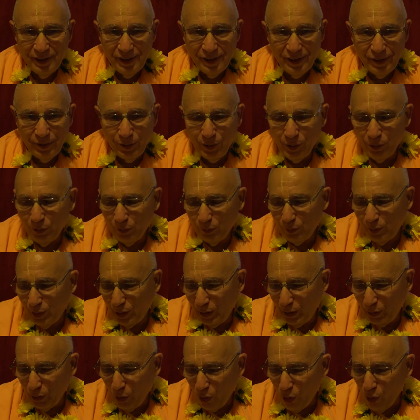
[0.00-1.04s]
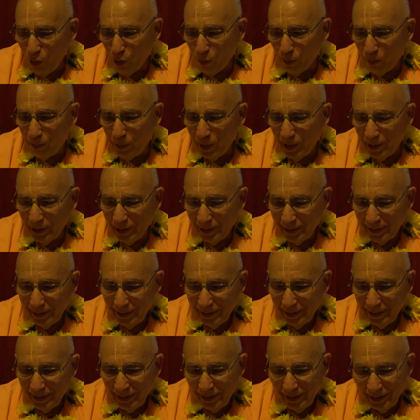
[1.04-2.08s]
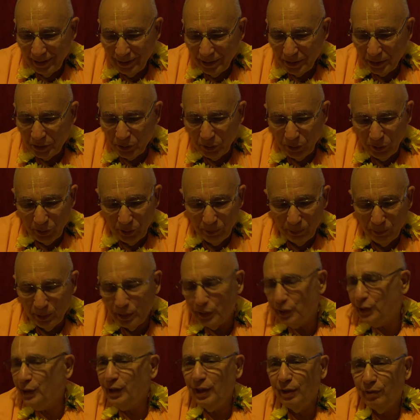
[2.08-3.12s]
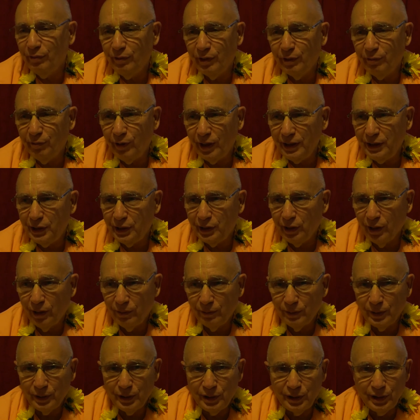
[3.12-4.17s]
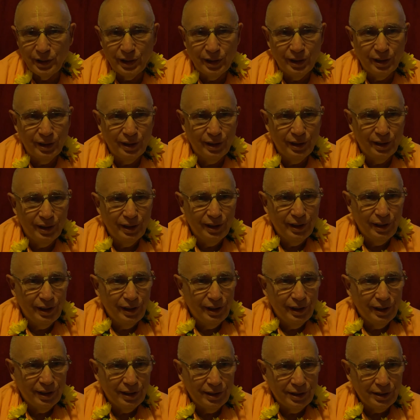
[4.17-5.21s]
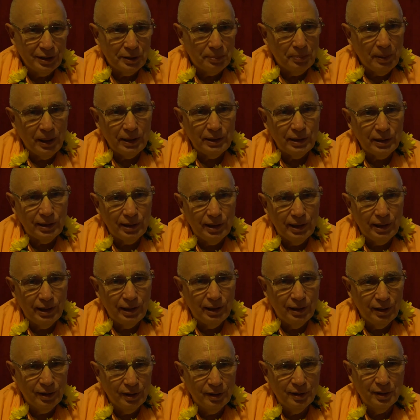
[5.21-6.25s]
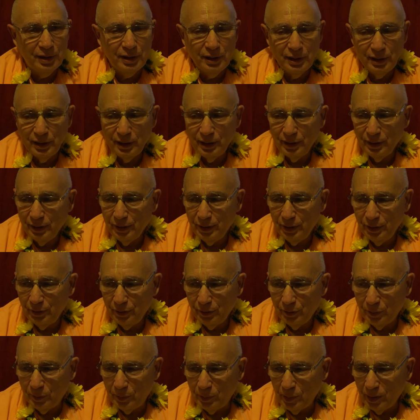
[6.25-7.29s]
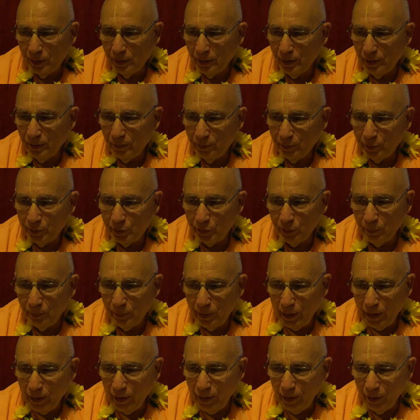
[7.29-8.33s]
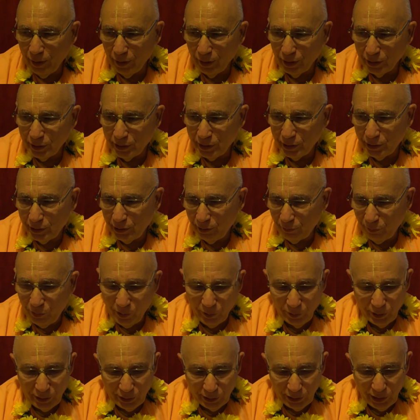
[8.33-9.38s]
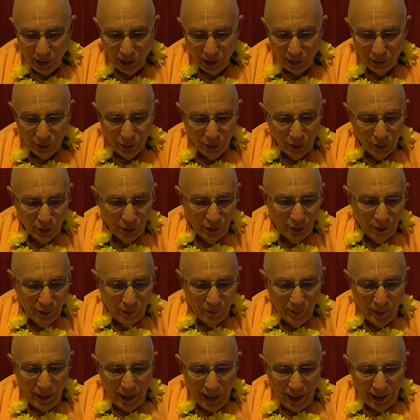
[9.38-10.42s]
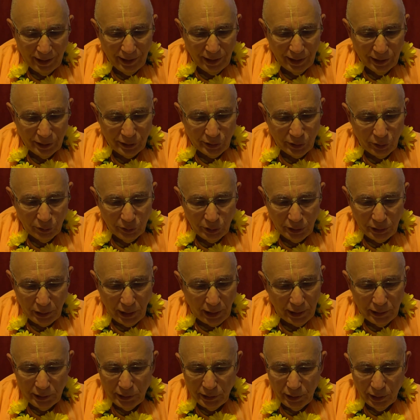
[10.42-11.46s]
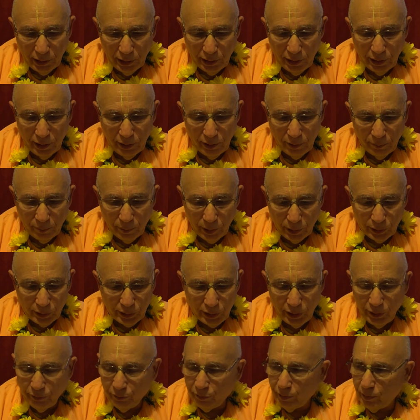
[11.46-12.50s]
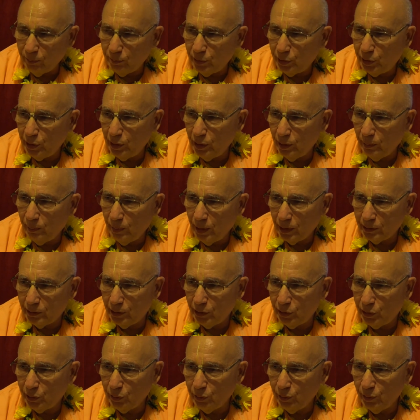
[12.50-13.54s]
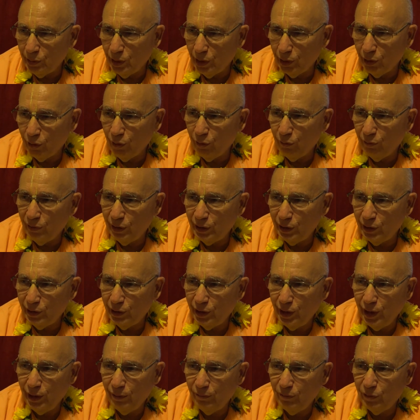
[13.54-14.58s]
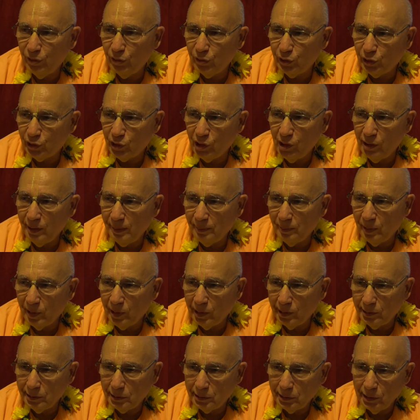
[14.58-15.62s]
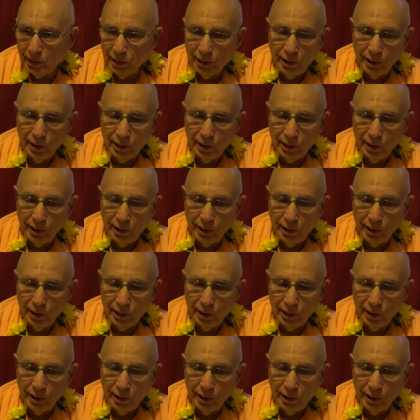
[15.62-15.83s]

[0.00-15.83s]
Our only hope is through the mercy of the Vaishnavas. And especially, you know, so many years, as I've always said, we had the association and the mercy from Srila Bhakti Sundar Govinda Dev Goswami Maharaj.